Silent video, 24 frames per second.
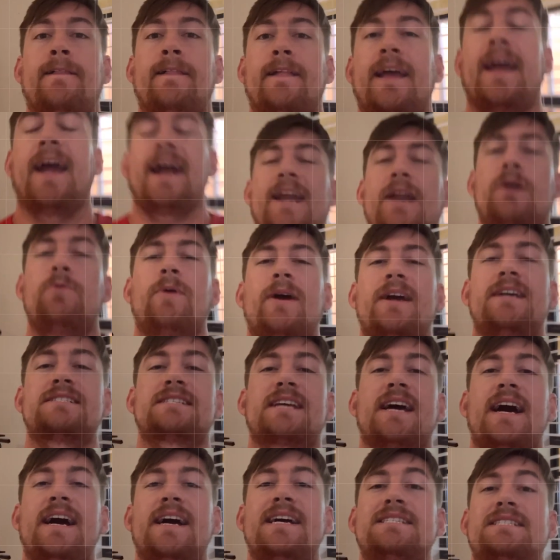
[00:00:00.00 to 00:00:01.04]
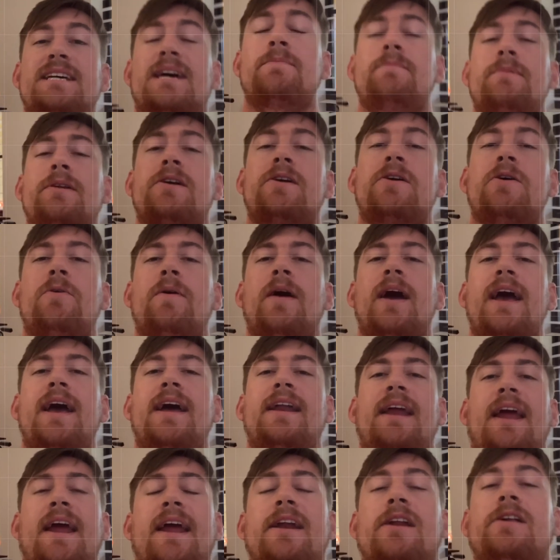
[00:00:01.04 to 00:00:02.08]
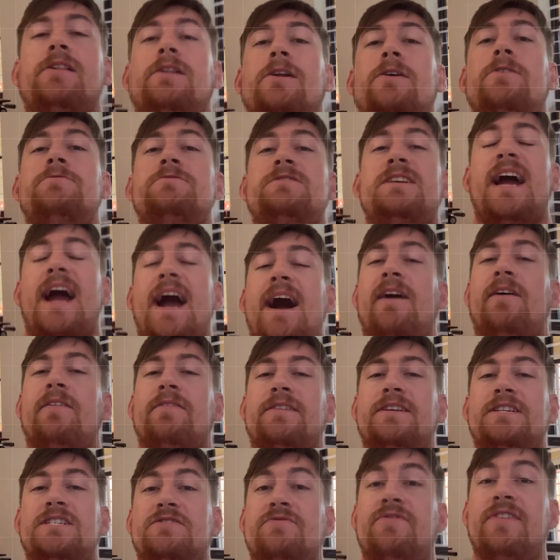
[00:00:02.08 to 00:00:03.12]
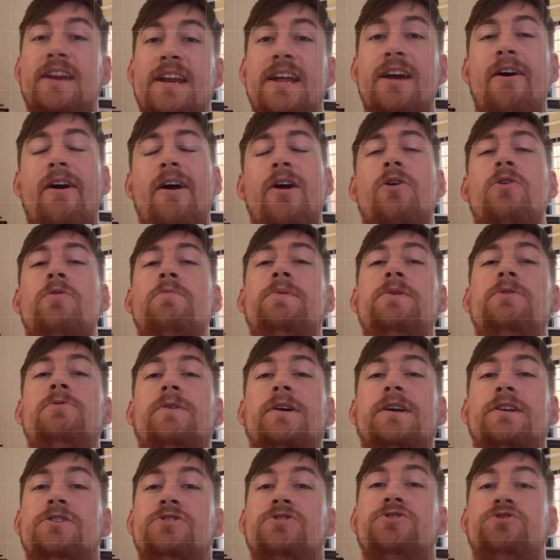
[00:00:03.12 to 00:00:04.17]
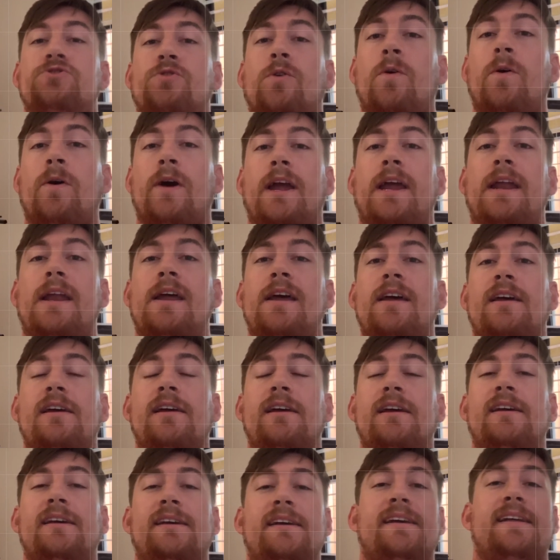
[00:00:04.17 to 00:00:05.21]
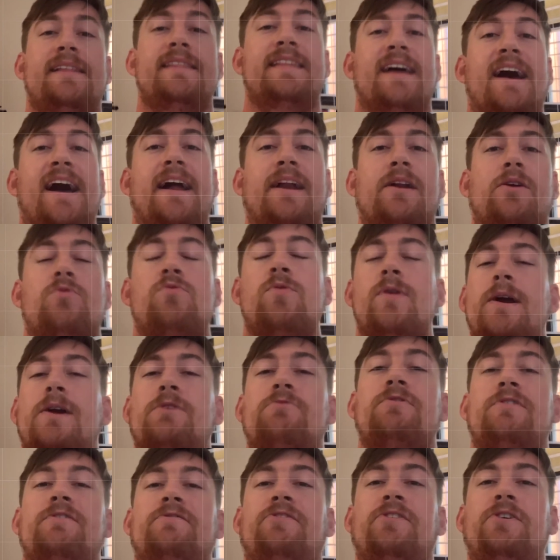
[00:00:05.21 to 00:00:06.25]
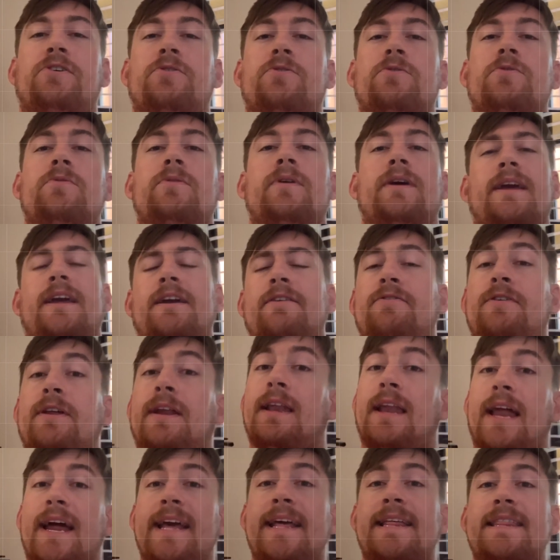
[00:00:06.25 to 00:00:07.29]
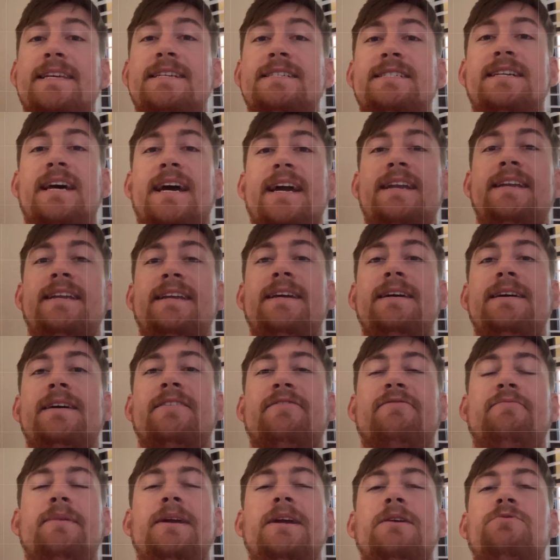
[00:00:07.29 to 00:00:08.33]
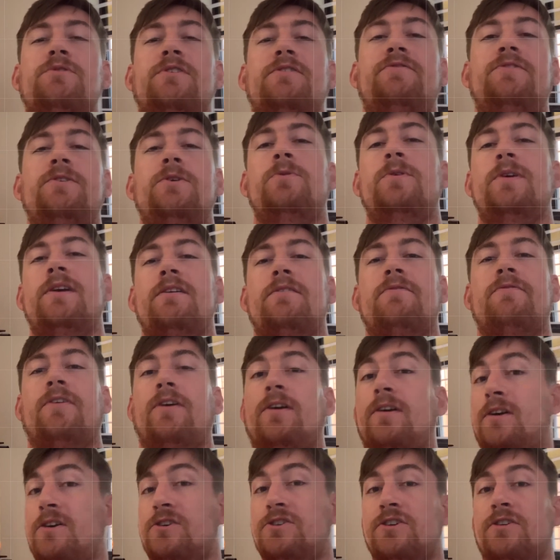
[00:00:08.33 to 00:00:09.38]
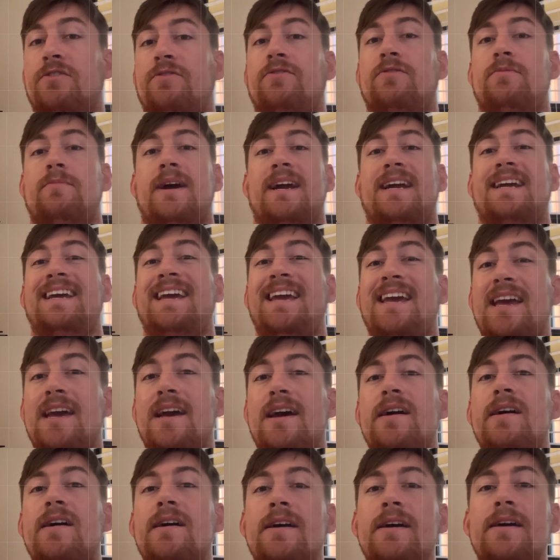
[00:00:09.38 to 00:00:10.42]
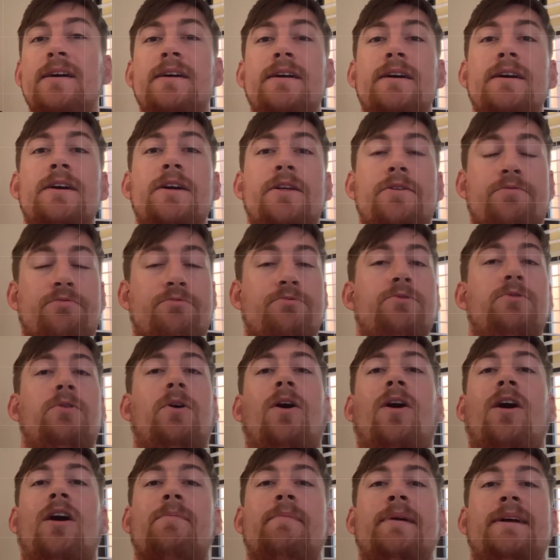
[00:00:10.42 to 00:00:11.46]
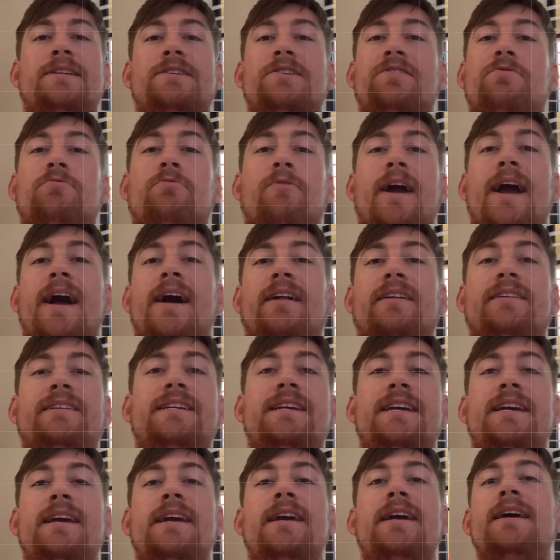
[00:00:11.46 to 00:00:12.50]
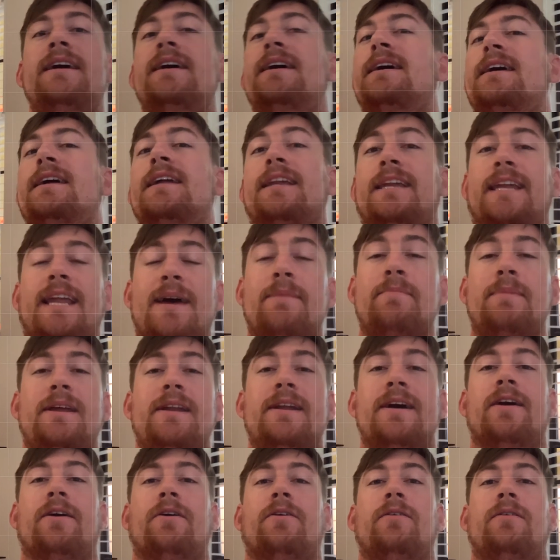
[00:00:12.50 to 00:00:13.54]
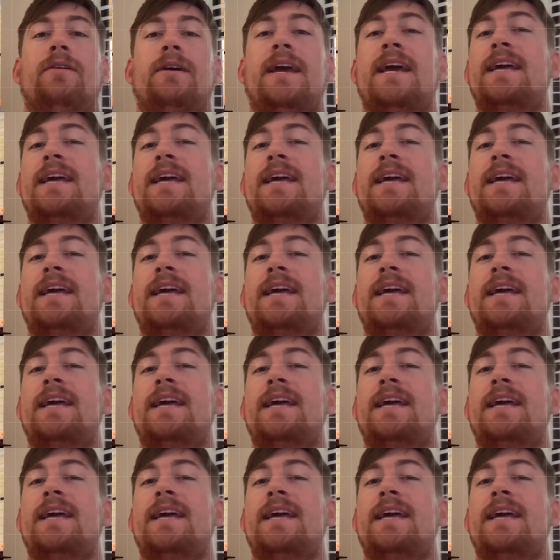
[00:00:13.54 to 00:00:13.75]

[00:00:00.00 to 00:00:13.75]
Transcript: Anyways, guys, I'm gonna go ahead and close out this video. I hope you enjoyed that quick review. If you like this idea of me reviewing furniture from IKEA through augmented reality, let me know.